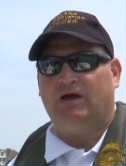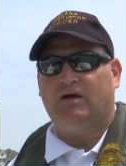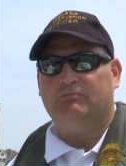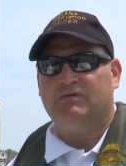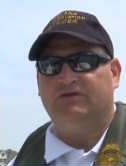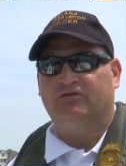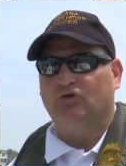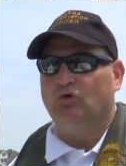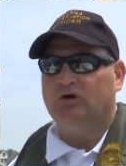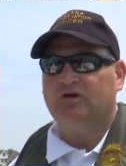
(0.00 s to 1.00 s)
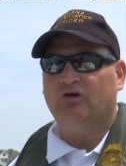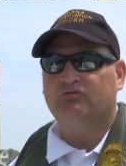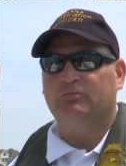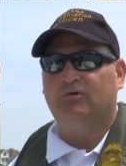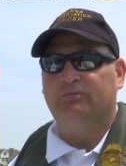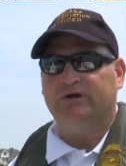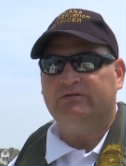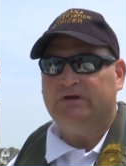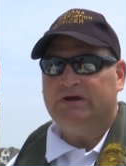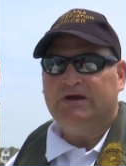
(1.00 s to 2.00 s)
Um, it's a little uncomfortable,
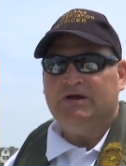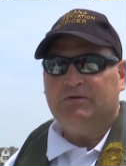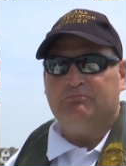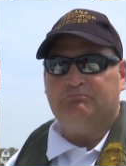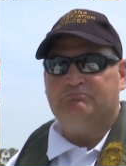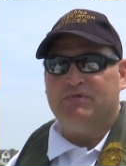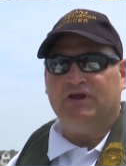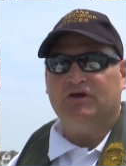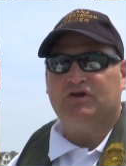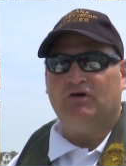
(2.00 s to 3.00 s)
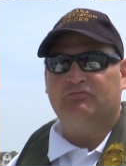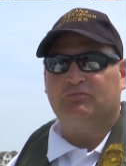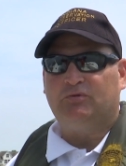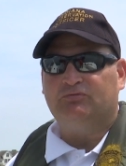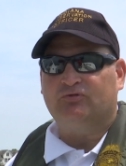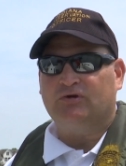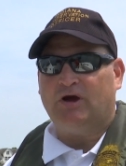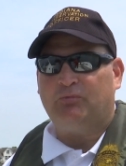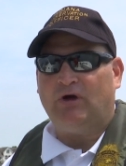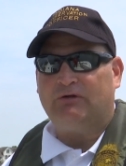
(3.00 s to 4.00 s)
but being uncomfortable for
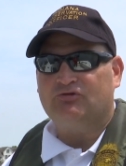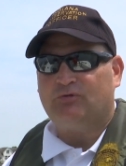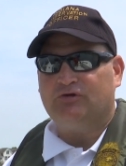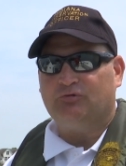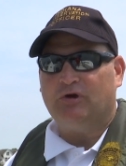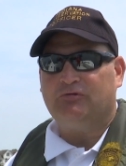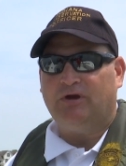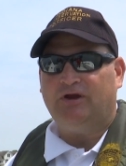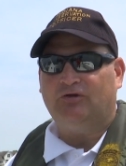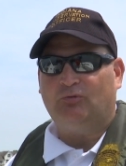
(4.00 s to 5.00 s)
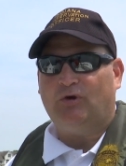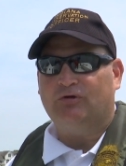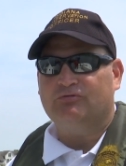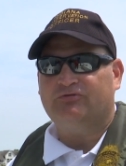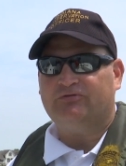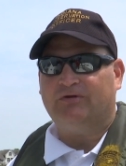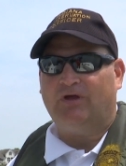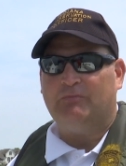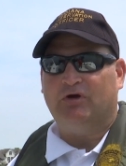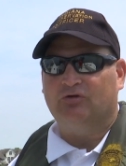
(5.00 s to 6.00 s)
a couple hours while you're recreating on the water is
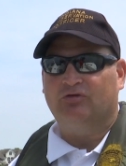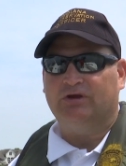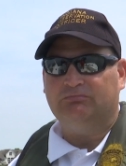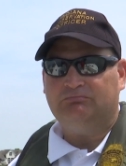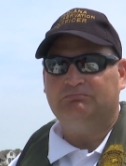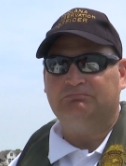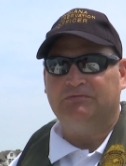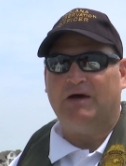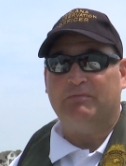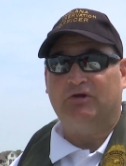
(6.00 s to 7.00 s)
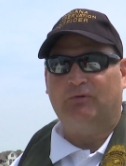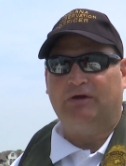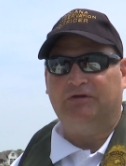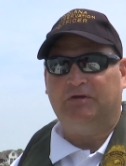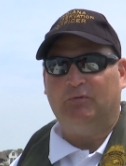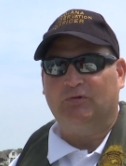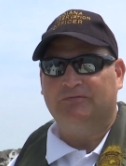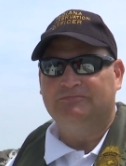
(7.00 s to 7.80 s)
a lot better than not being around anymore.